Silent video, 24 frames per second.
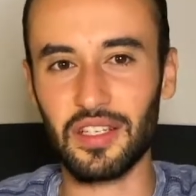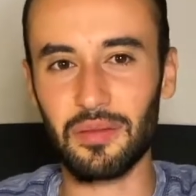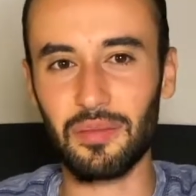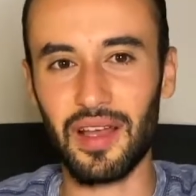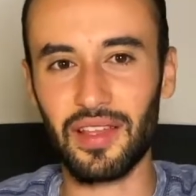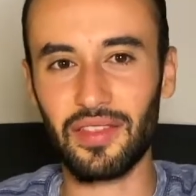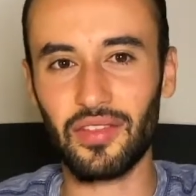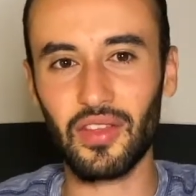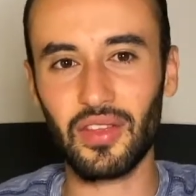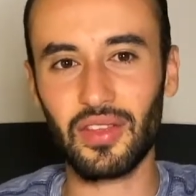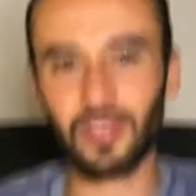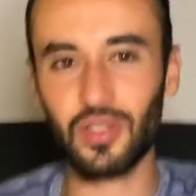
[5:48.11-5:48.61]
I
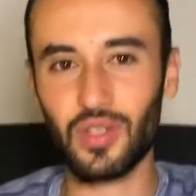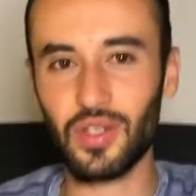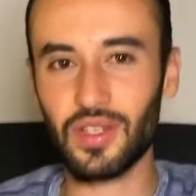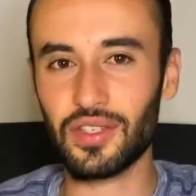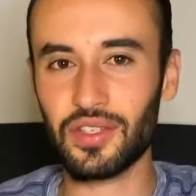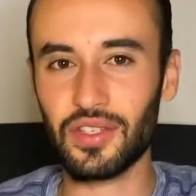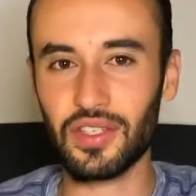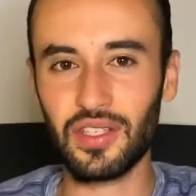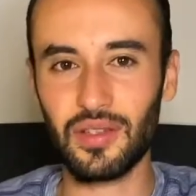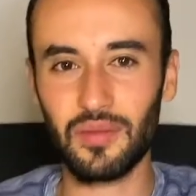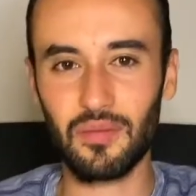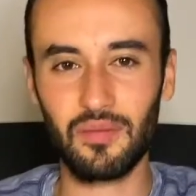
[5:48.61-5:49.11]
think the Shidduch
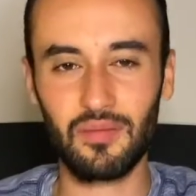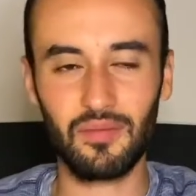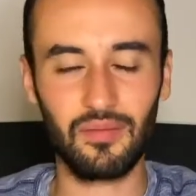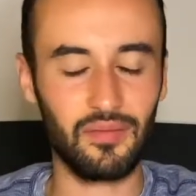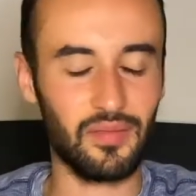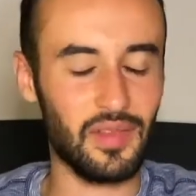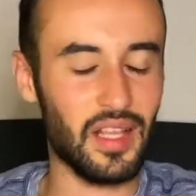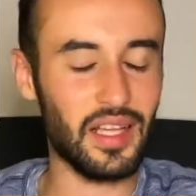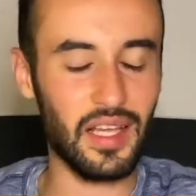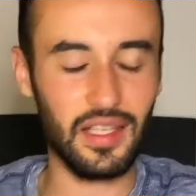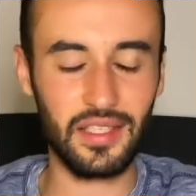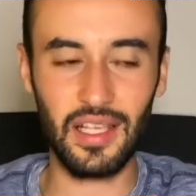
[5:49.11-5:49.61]
system,
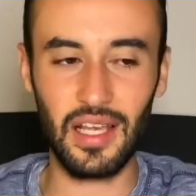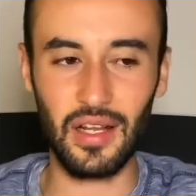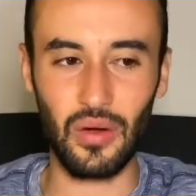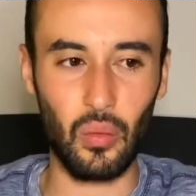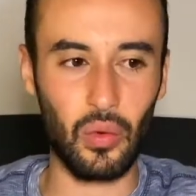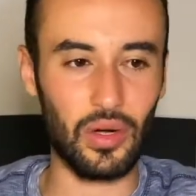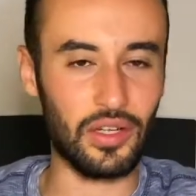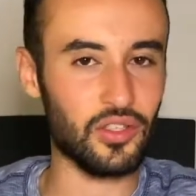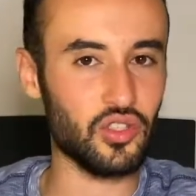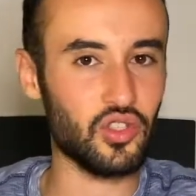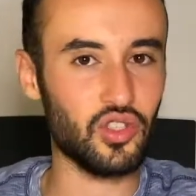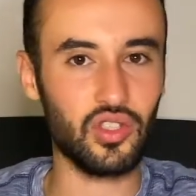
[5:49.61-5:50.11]
like I said,
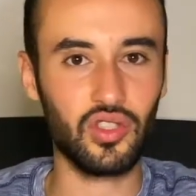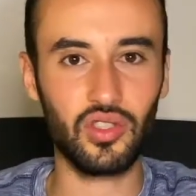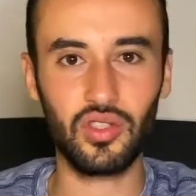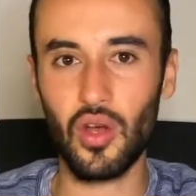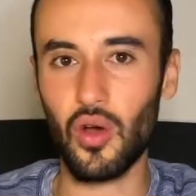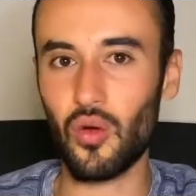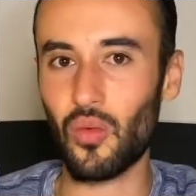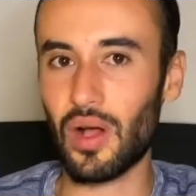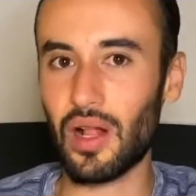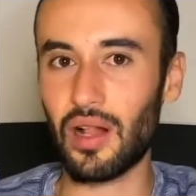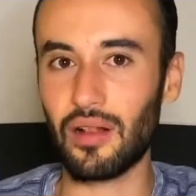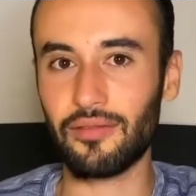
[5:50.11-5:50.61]
works
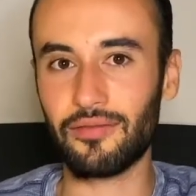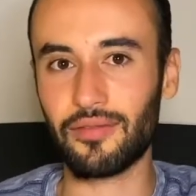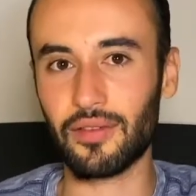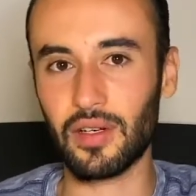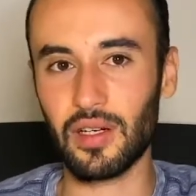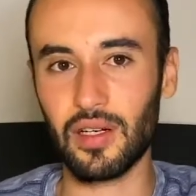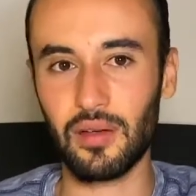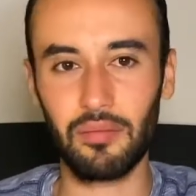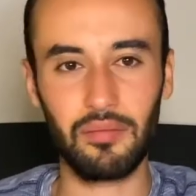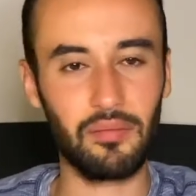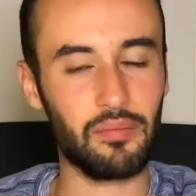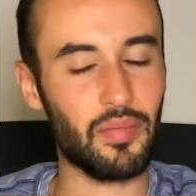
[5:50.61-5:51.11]
so well
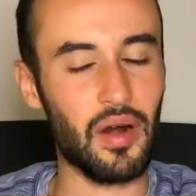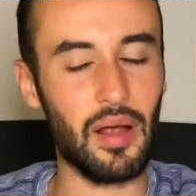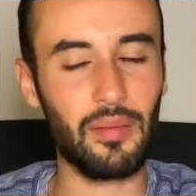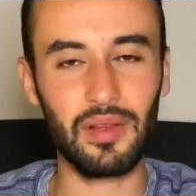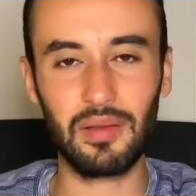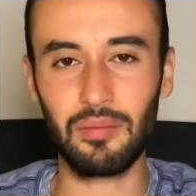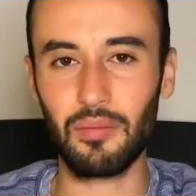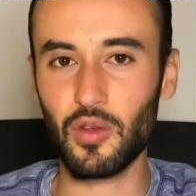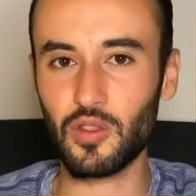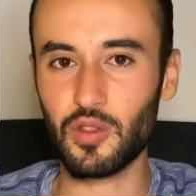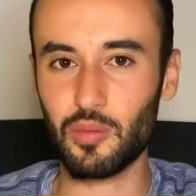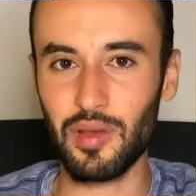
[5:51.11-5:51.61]
for probably
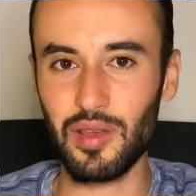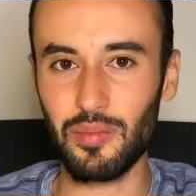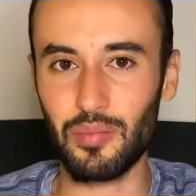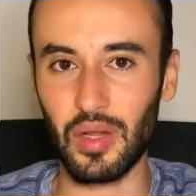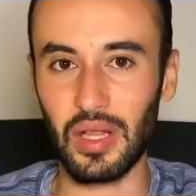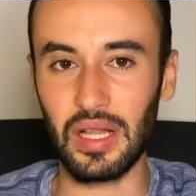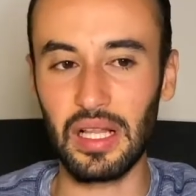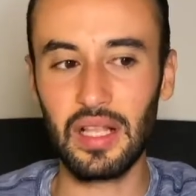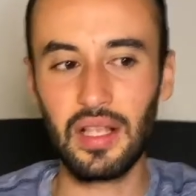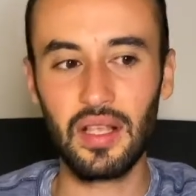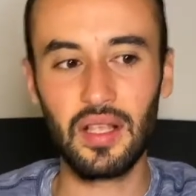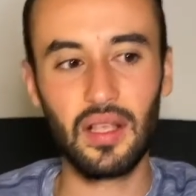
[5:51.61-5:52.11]
most
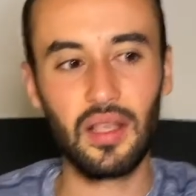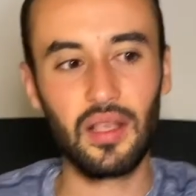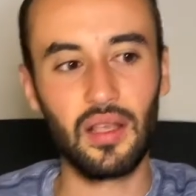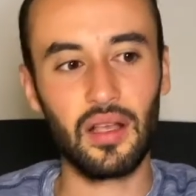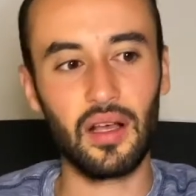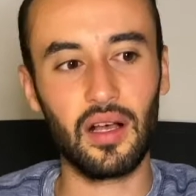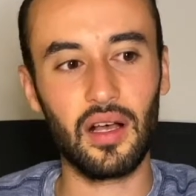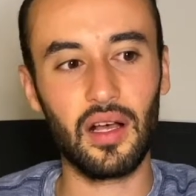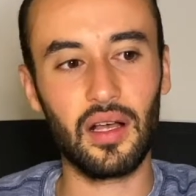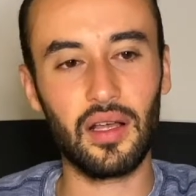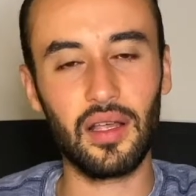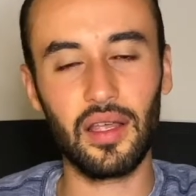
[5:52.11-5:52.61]
people
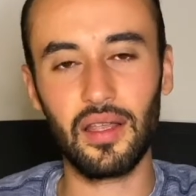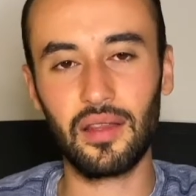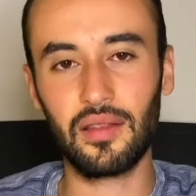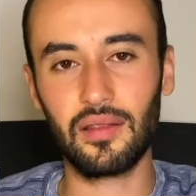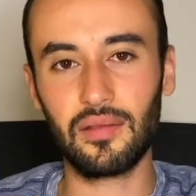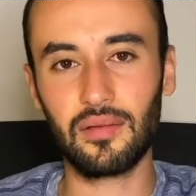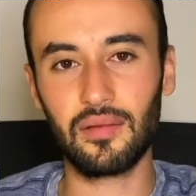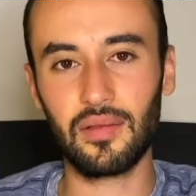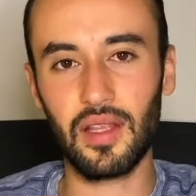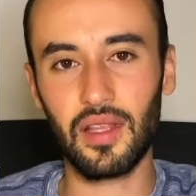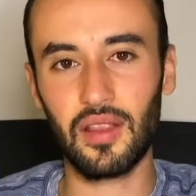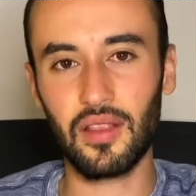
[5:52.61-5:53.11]

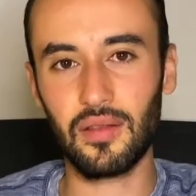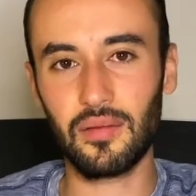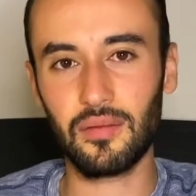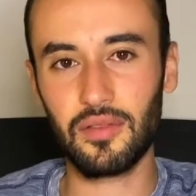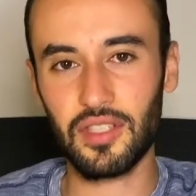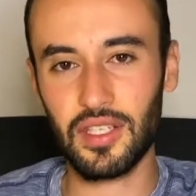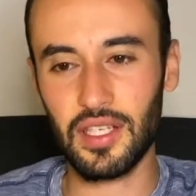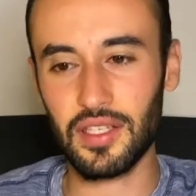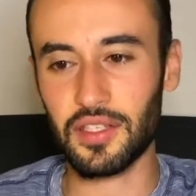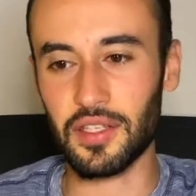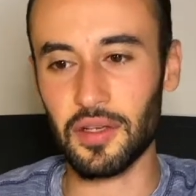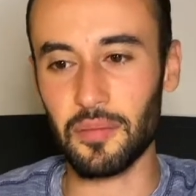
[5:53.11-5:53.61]
in the
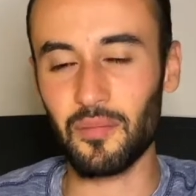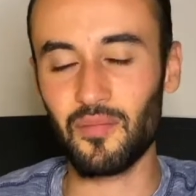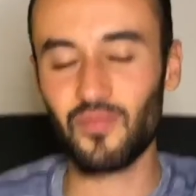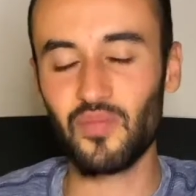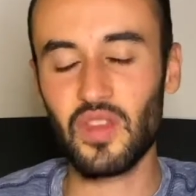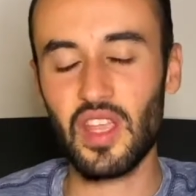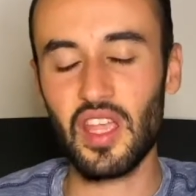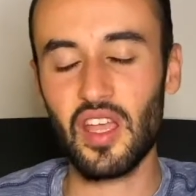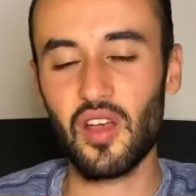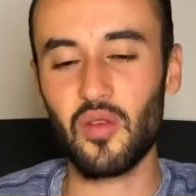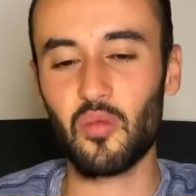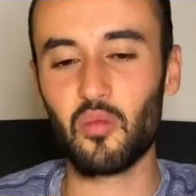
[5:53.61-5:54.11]
system,
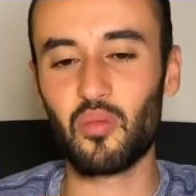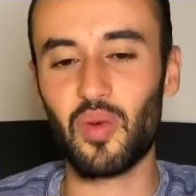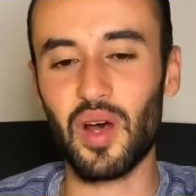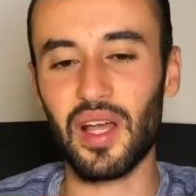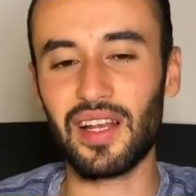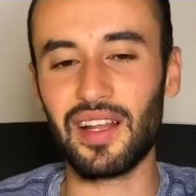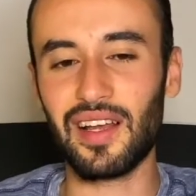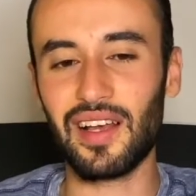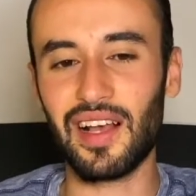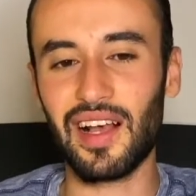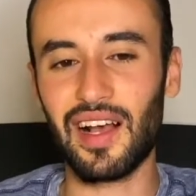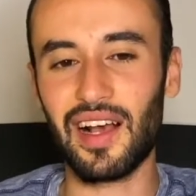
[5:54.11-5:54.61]

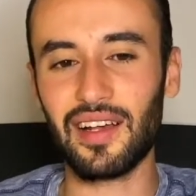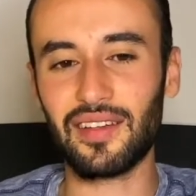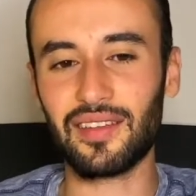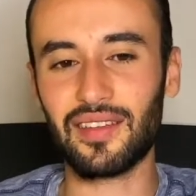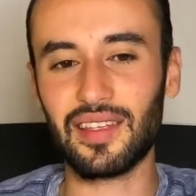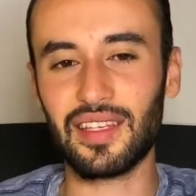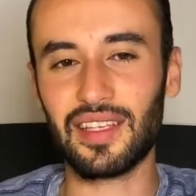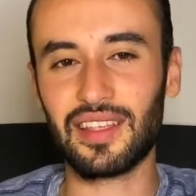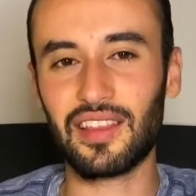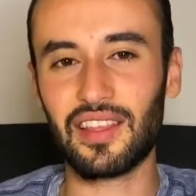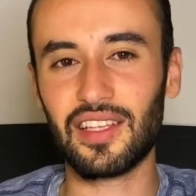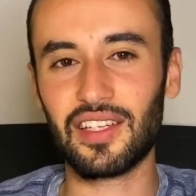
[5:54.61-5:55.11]
but I
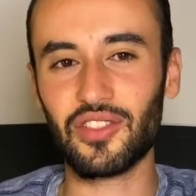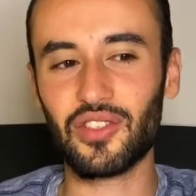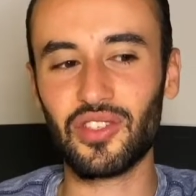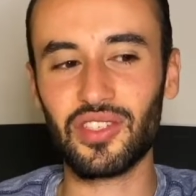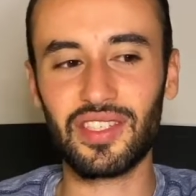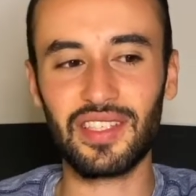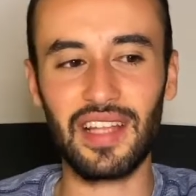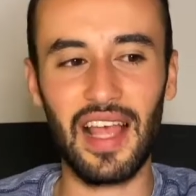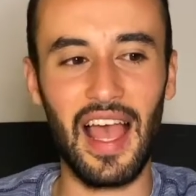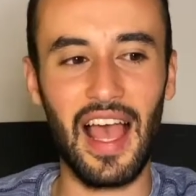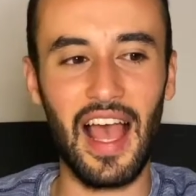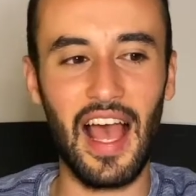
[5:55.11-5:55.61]
think there
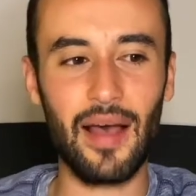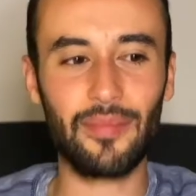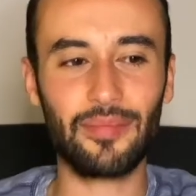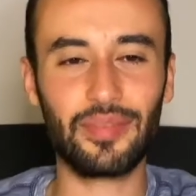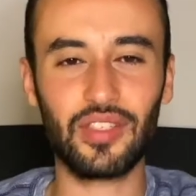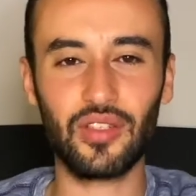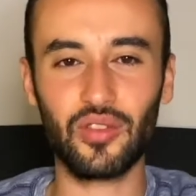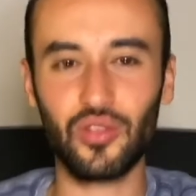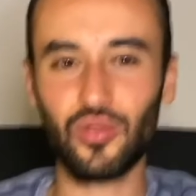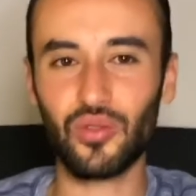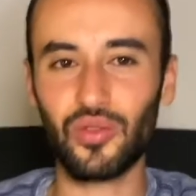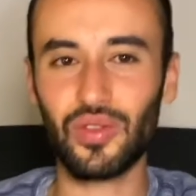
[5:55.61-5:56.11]
just
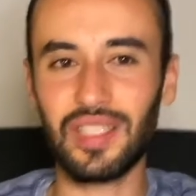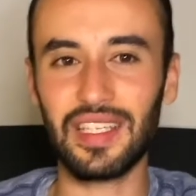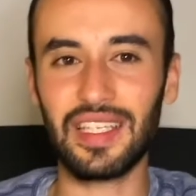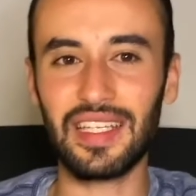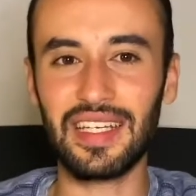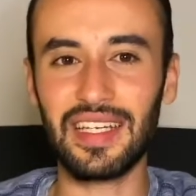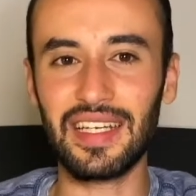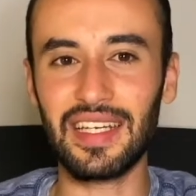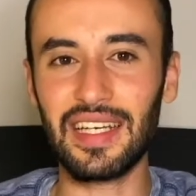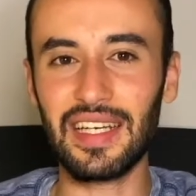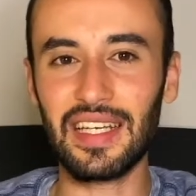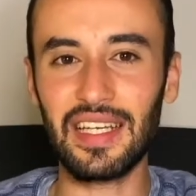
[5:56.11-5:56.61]
absolutely
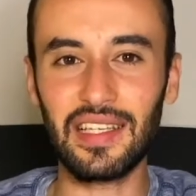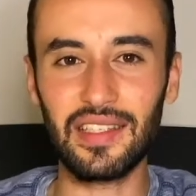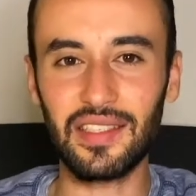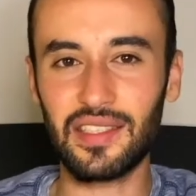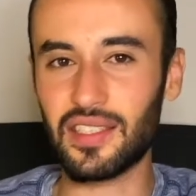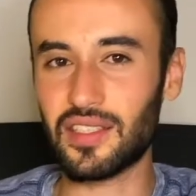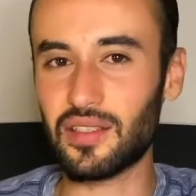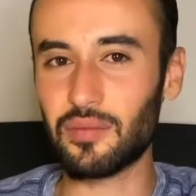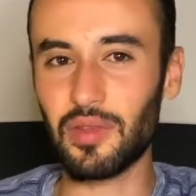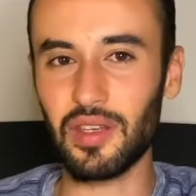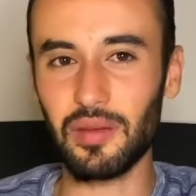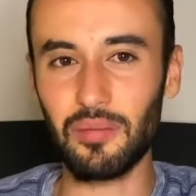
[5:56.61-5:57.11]
needs
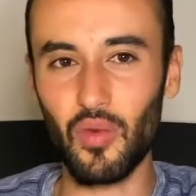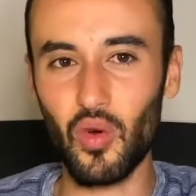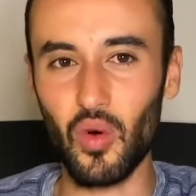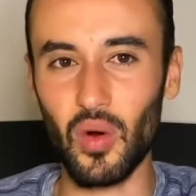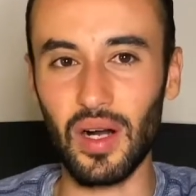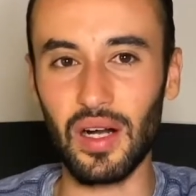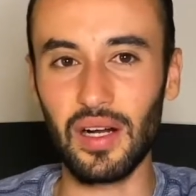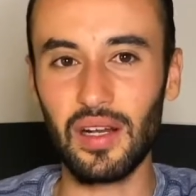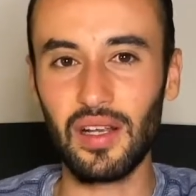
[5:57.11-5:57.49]
to be more.